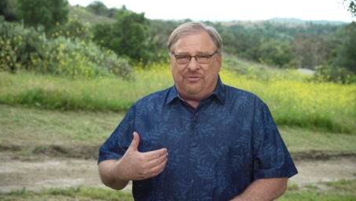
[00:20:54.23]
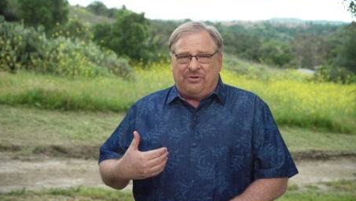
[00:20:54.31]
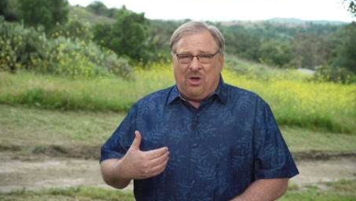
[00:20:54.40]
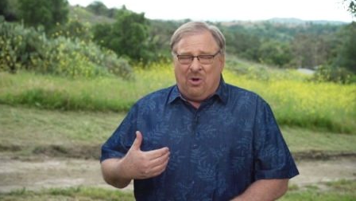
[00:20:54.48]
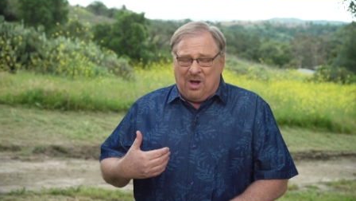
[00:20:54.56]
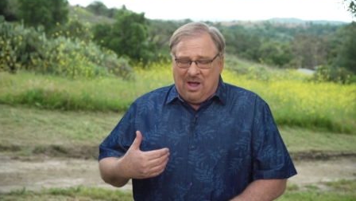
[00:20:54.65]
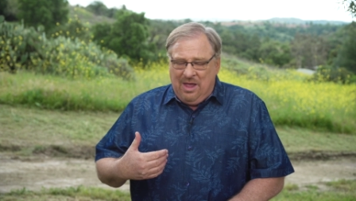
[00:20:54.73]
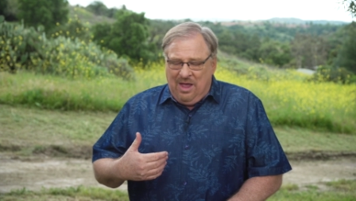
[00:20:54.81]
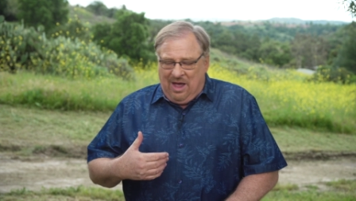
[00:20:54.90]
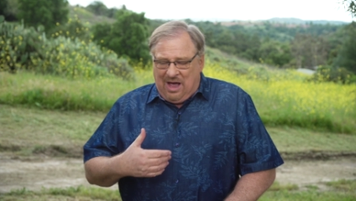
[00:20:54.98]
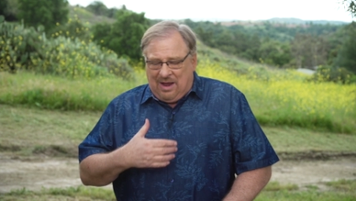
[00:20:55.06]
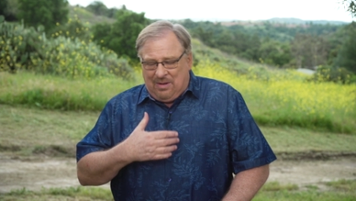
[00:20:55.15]
So
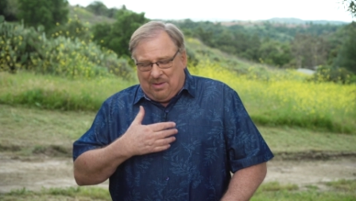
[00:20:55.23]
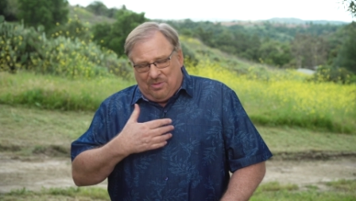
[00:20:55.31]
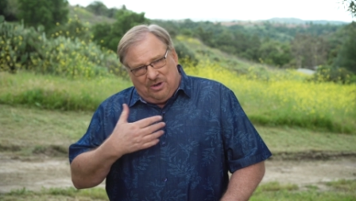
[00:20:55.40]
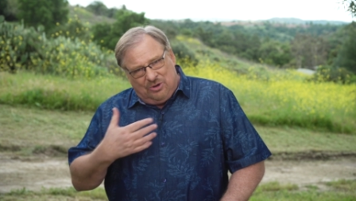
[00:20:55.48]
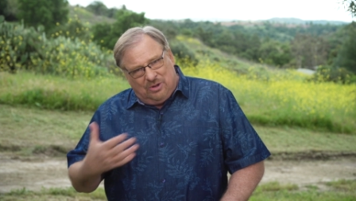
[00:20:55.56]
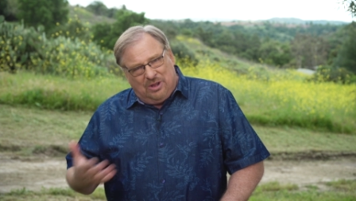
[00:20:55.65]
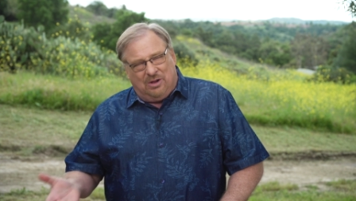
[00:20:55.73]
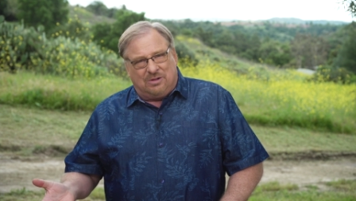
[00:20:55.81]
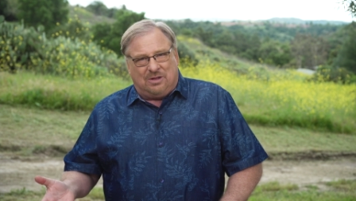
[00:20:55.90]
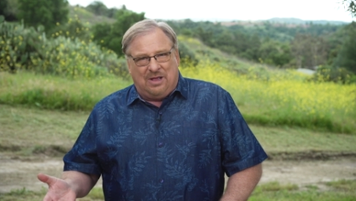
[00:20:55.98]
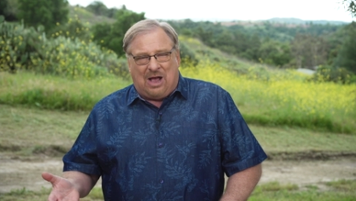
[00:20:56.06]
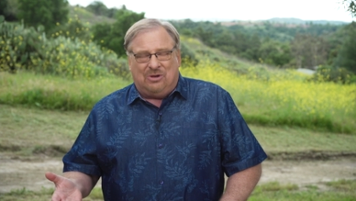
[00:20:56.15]
I'm going to do a
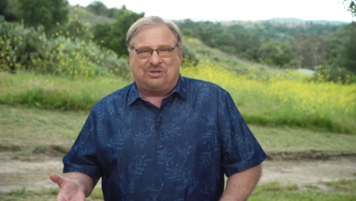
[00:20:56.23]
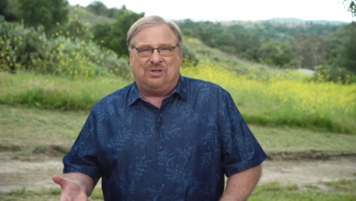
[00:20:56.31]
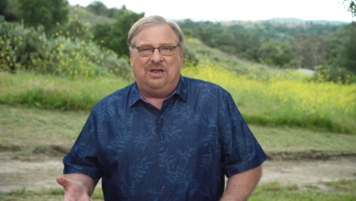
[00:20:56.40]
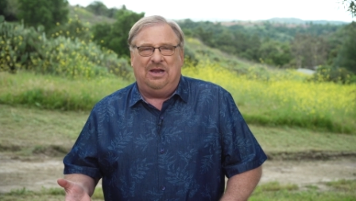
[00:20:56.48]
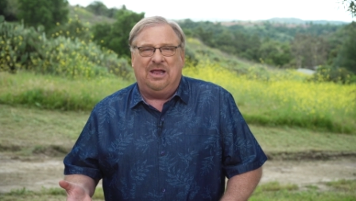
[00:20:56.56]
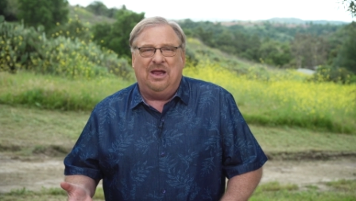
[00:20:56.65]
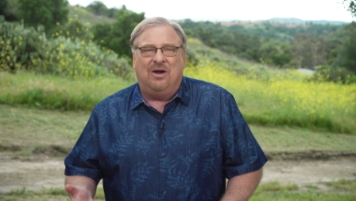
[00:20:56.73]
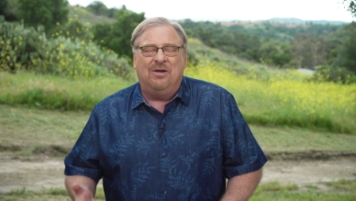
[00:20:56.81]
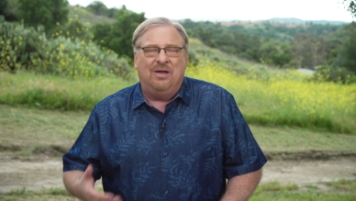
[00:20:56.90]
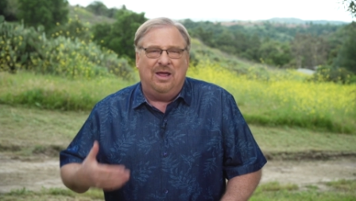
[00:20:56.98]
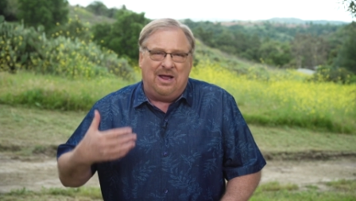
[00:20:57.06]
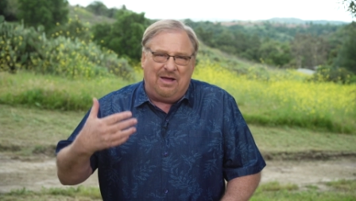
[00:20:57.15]
little house cleaning
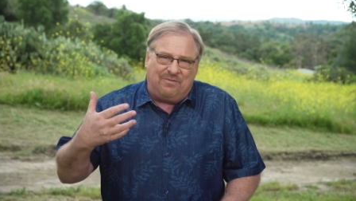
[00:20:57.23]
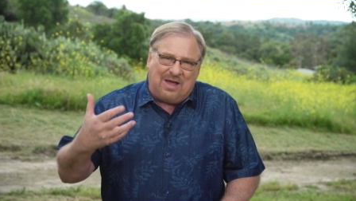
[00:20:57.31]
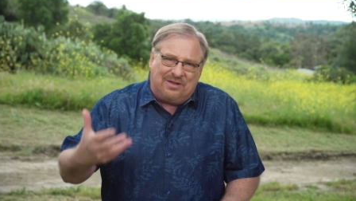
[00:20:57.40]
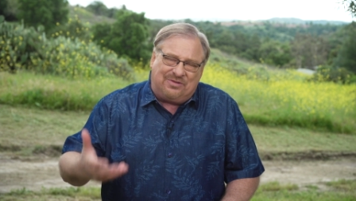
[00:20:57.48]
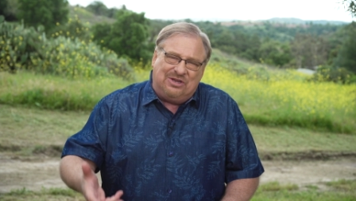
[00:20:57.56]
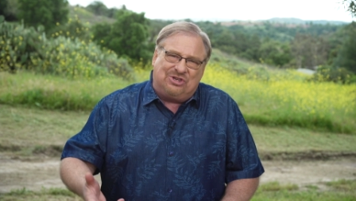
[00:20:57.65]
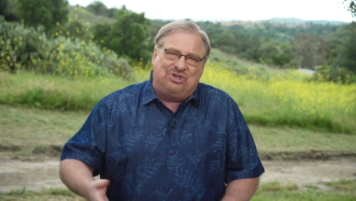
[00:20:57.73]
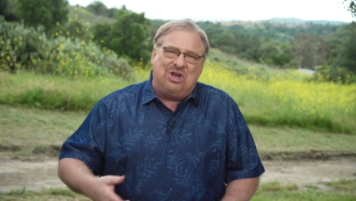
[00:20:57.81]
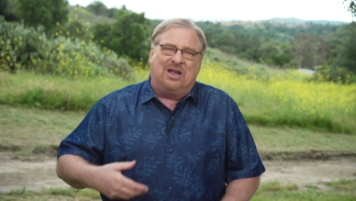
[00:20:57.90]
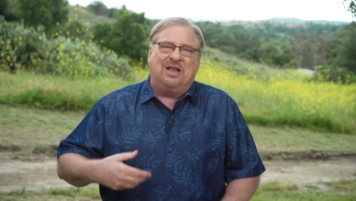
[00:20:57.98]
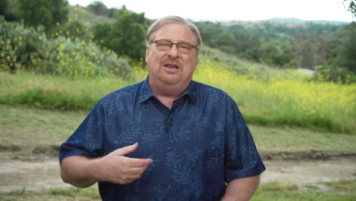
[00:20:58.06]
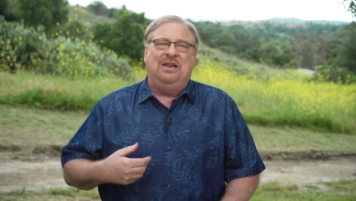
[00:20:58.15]
here, and I've got this
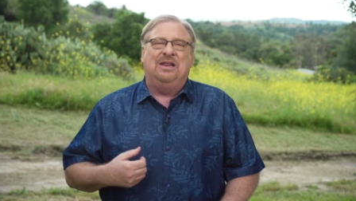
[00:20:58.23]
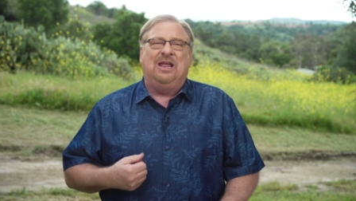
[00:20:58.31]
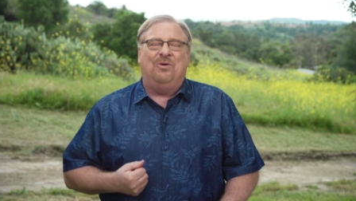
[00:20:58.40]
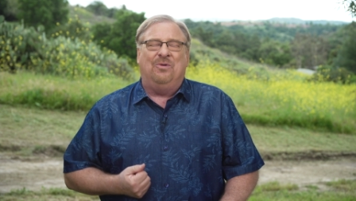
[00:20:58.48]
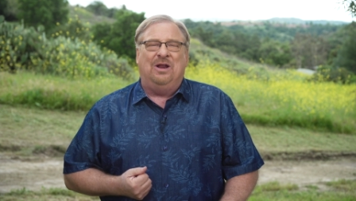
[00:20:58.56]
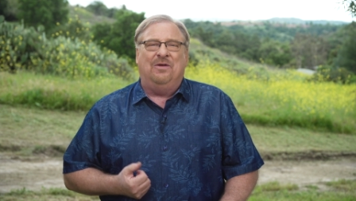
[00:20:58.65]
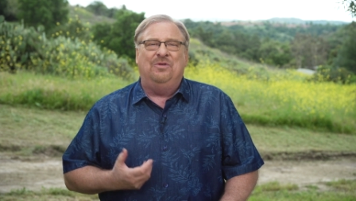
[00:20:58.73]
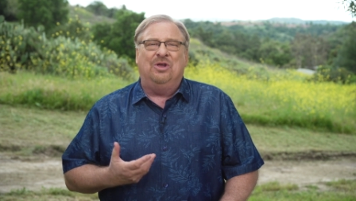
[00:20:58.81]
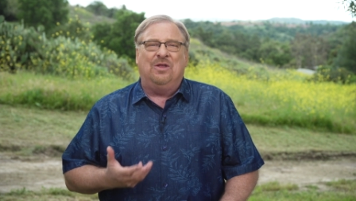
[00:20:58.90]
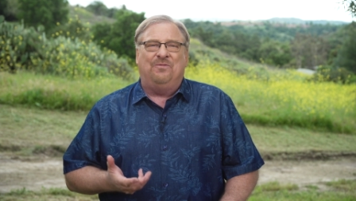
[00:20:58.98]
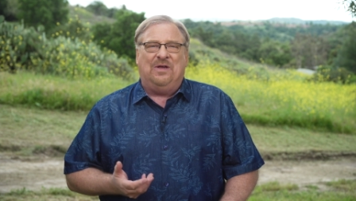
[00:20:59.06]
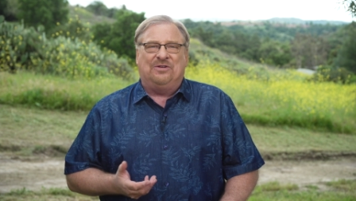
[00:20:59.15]
junk I need to get rid of. And
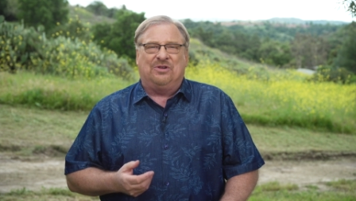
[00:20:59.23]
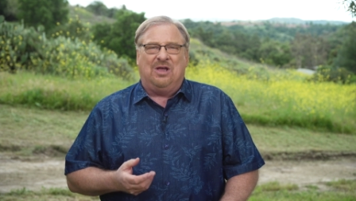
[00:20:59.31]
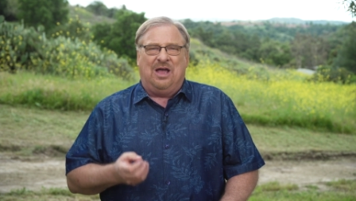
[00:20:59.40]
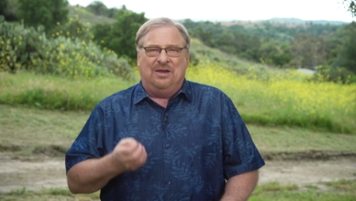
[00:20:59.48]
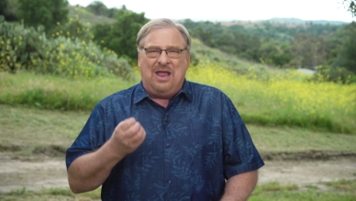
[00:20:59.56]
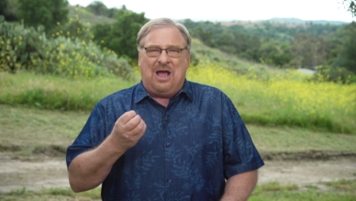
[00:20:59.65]
you confess to God.